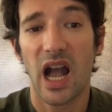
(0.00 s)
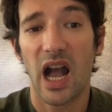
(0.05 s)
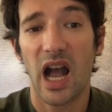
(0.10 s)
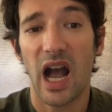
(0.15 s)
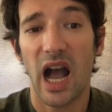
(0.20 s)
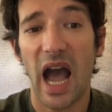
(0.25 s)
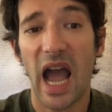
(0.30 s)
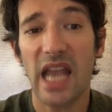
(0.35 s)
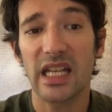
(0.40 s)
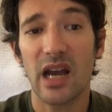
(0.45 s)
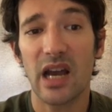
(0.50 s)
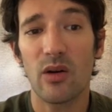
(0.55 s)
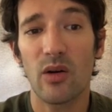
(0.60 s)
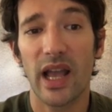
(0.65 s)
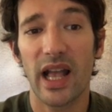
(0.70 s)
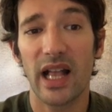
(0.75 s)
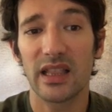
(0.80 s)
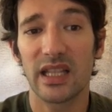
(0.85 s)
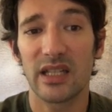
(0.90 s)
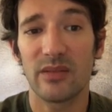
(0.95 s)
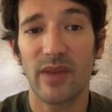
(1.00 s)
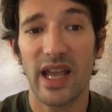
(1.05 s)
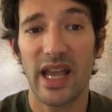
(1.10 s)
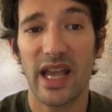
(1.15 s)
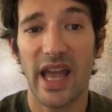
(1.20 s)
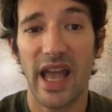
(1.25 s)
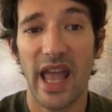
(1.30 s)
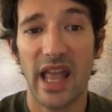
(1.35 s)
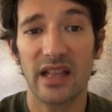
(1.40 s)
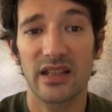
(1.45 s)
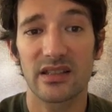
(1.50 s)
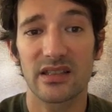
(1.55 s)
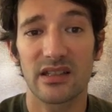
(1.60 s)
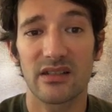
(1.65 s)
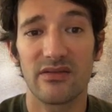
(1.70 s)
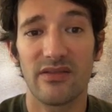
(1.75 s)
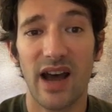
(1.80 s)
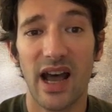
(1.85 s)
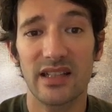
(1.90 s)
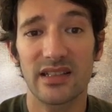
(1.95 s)
I now held in my hands a
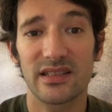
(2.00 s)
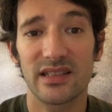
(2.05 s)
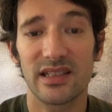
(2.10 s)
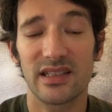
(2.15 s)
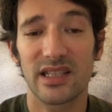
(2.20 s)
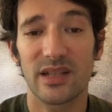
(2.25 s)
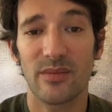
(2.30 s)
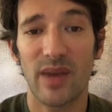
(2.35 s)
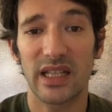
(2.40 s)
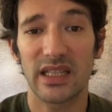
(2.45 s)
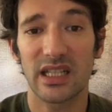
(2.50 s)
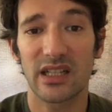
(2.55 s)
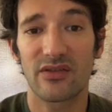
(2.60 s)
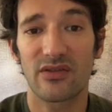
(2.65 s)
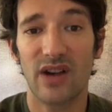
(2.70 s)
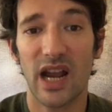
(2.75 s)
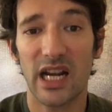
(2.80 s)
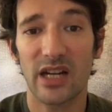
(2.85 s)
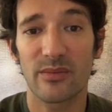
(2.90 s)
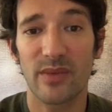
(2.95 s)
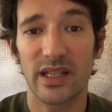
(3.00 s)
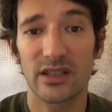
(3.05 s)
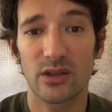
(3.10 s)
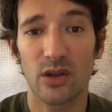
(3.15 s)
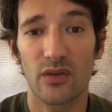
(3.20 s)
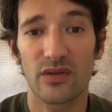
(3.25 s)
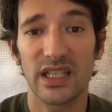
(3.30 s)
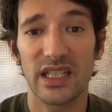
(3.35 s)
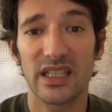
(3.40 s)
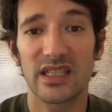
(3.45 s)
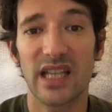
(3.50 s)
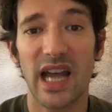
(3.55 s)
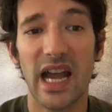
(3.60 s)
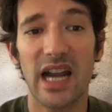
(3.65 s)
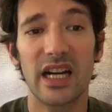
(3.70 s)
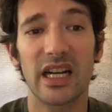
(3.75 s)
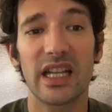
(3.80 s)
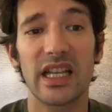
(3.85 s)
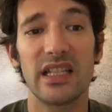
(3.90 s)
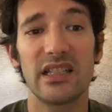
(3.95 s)
vast systematic fragment of the entire
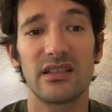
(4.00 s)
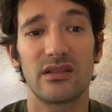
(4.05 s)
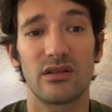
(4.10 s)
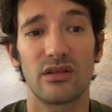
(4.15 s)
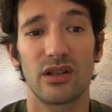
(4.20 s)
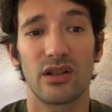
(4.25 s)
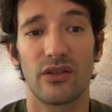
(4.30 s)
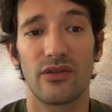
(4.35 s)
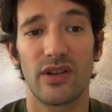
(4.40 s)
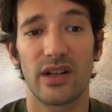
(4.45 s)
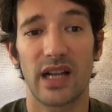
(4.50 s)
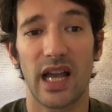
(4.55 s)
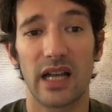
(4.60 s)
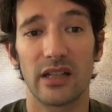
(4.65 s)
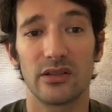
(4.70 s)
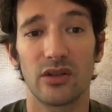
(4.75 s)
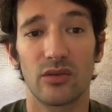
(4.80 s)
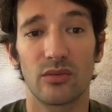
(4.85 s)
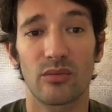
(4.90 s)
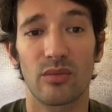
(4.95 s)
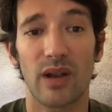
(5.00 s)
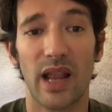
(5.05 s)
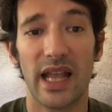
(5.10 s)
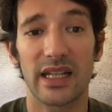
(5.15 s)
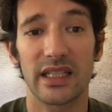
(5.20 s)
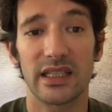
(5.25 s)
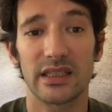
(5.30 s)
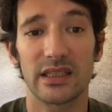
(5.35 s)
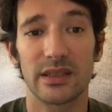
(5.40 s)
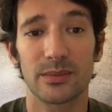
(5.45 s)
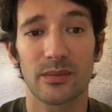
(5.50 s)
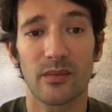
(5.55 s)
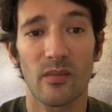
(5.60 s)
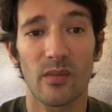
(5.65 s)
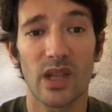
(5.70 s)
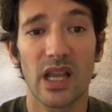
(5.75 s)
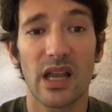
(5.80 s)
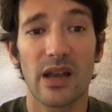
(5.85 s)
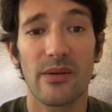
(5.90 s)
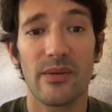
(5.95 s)
history of an unknown planet,
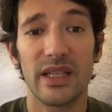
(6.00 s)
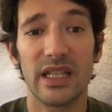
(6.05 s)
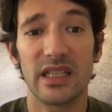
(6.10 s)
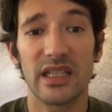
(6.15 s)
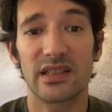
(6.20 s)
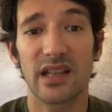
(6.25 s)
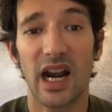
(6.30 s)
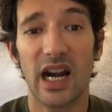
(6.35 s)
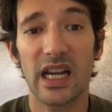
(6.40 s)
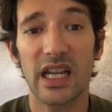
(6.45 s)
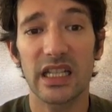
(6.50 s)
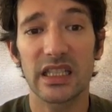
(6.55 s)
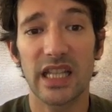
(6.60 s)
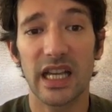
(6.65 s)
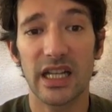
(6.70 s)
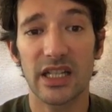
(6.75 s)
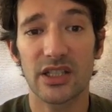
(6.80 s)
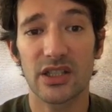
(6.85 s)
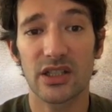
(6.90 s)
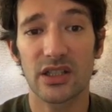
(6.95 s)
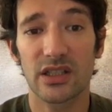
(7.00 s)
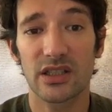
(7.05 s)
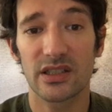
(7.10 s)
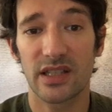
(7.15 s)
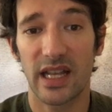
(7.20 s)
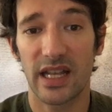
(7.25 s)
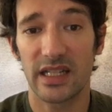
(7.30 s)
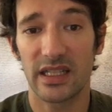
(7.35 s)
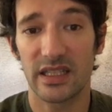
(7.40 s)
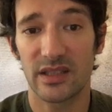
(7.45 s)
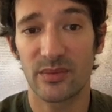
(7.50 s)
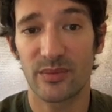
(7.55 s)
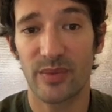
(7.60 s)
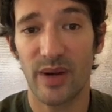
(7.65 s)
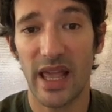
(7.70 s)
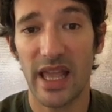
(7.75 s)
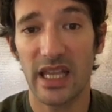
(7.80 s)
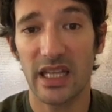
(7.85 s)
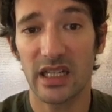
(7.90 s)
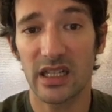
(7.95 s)
with its architectures and its
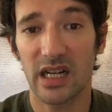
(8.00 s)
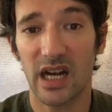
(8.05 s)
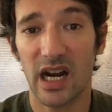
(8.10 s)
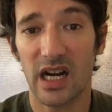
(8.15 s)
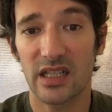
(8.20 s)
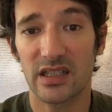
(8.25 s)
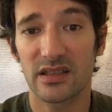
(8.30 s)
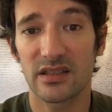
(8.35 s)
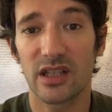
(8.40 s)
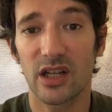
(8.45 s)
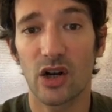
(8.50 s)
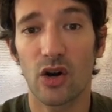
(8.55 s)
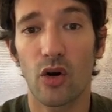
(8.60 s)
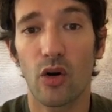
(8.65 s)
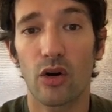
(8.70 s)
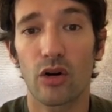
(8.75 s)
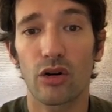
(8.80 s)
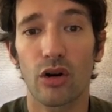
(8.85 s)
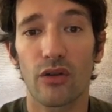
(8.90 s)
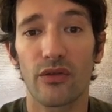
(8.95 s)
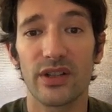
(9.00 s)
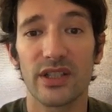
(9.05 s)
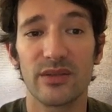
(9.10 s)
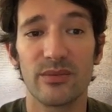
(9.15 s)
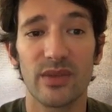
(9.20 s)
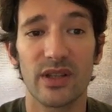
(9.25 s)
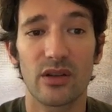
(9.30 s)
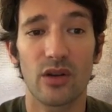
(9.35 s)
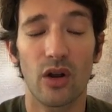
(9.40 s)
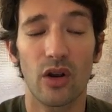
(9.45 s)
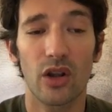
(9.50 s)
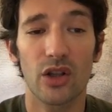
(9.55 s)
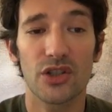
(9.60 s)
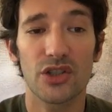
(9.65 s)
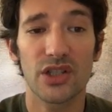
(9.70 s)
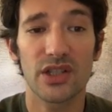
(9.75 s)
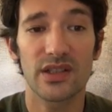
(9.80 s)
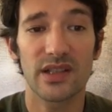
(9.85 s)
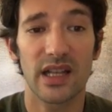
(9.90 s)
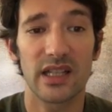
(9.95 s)
playing cards, the horror of its
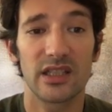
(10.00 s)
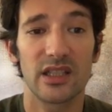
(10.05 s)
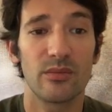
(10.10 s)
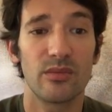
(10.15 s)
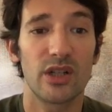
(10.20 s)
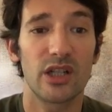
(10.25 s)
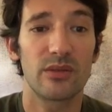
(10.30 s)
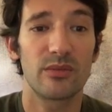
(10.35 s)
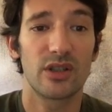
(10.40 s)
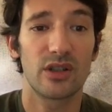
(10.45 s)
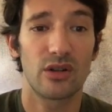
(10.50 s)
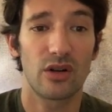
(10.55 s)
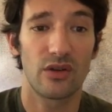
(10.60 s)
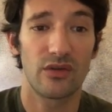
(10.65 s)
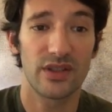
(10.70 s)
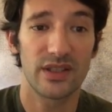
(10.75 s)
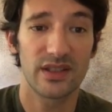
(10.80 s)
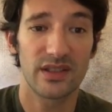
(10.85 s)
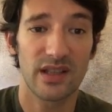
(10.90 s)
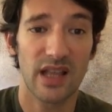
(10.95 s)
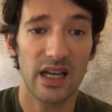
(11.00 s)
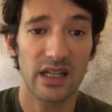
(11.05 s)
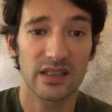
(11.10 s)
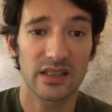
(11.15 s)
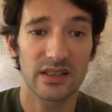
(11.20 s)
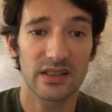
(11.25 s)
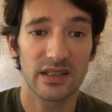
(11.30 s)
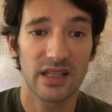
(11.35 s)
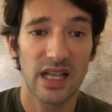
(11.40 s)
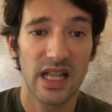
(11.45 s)
mythologies and the murmur of its tongues,